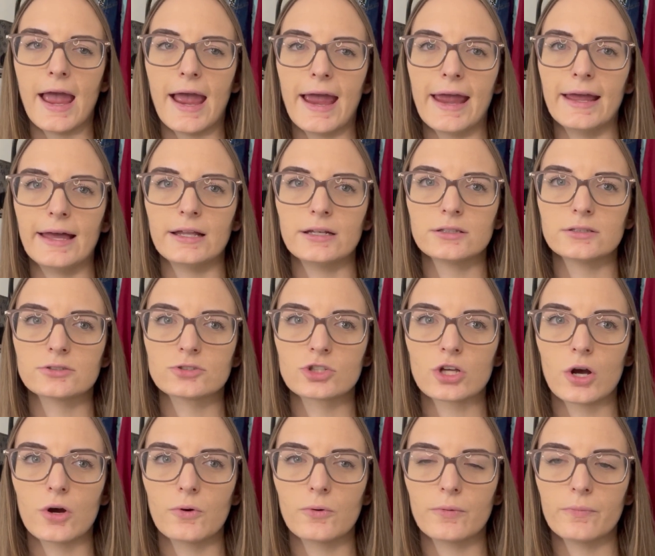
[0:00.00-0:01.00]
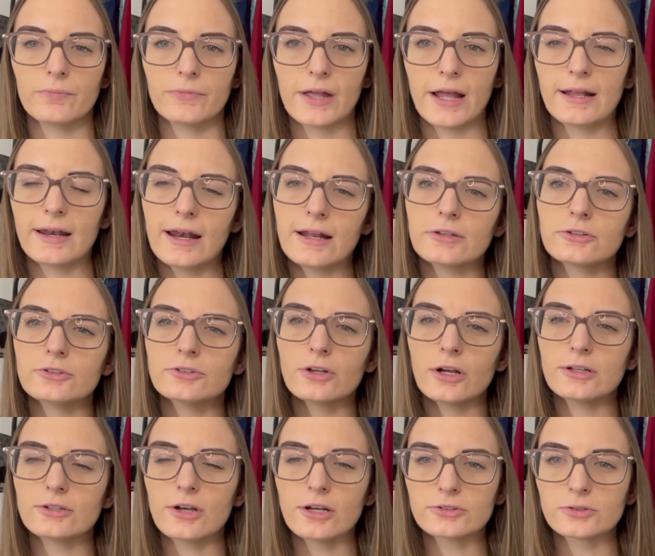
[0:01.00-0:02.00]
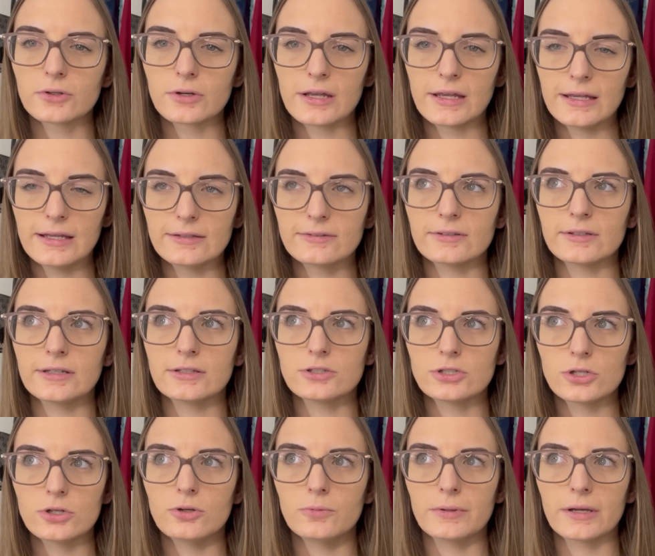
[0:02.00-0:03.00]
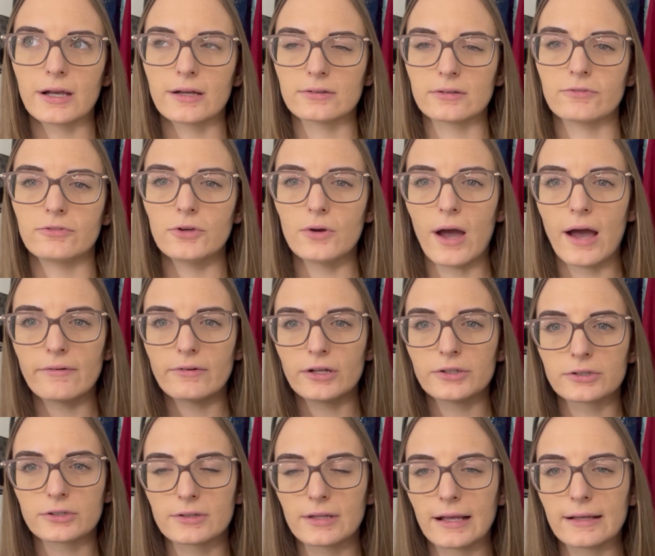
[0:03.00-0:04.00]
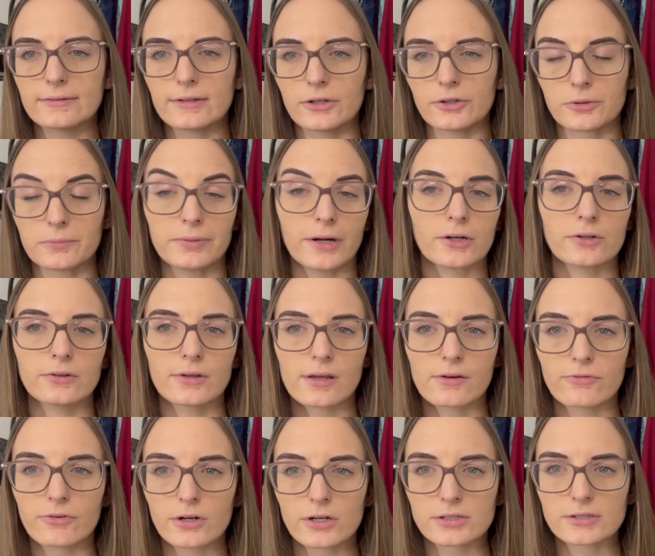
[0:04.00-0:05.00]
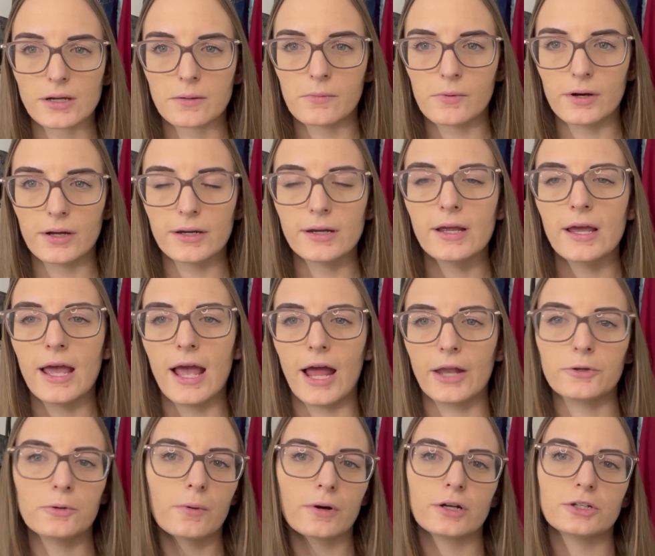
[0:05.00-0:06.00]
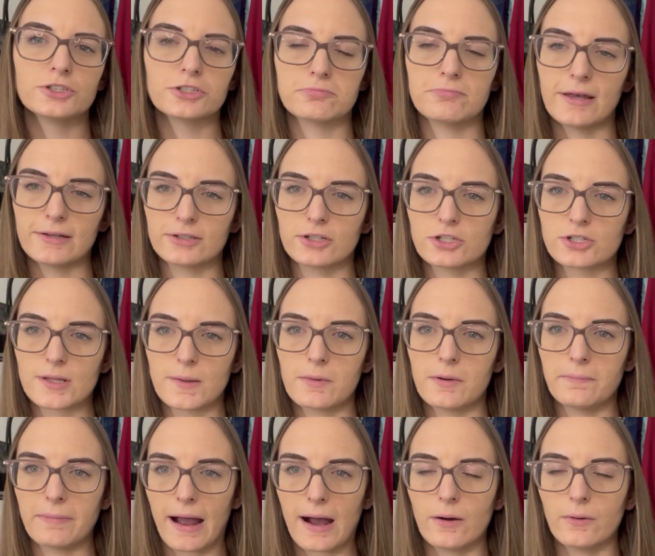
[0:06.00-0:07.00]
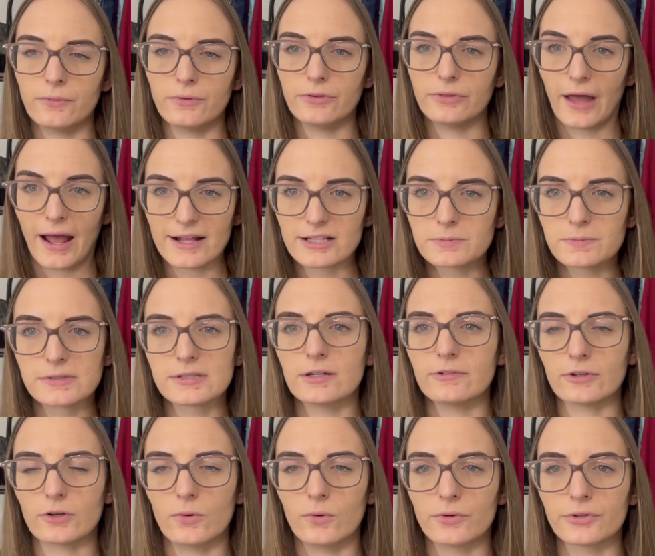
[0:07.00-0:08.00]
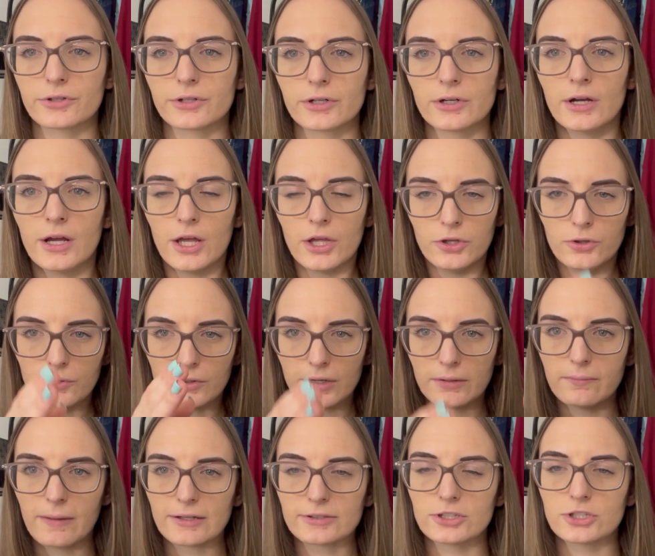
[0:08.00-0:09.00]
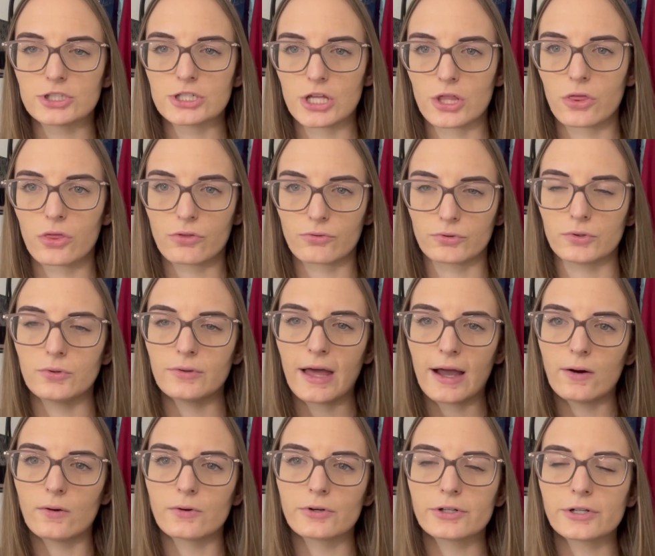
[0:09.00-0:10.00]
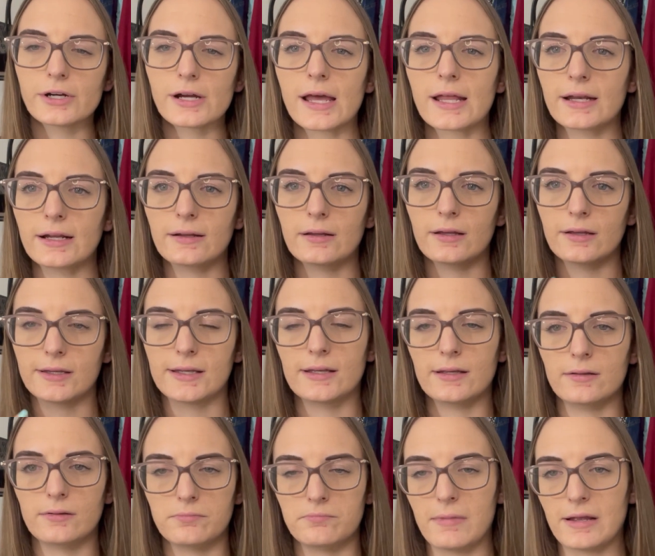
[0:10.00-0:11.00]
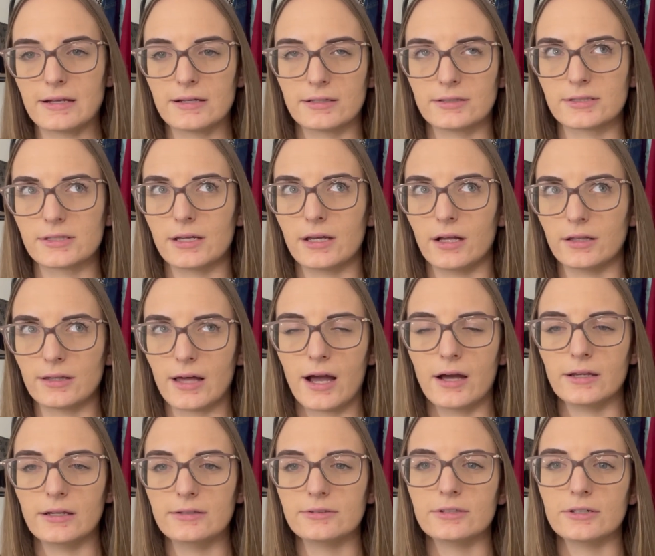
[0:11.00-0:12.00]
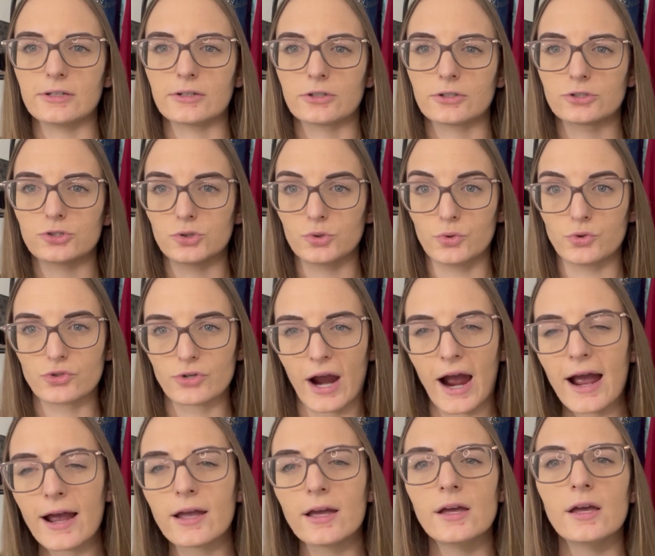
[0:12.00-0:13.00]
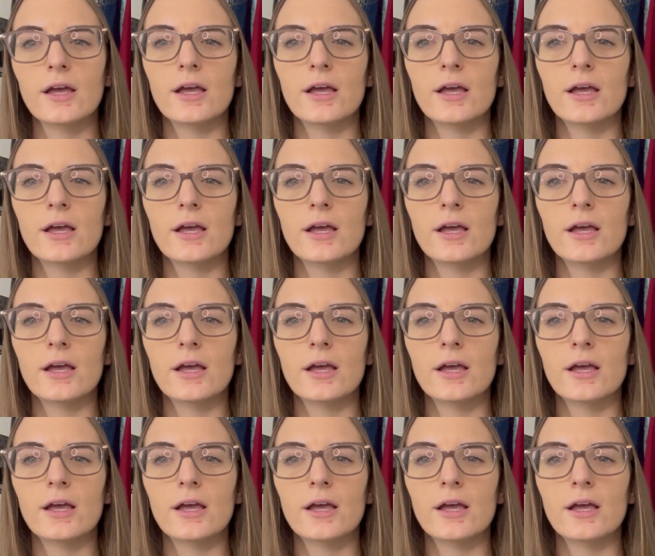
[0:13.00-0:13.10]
And so it's also easy too, because if you have other things that you're bundling for someone and you want to just message them about that specific order, you can message it through that order, and it makes it a lot easier to track.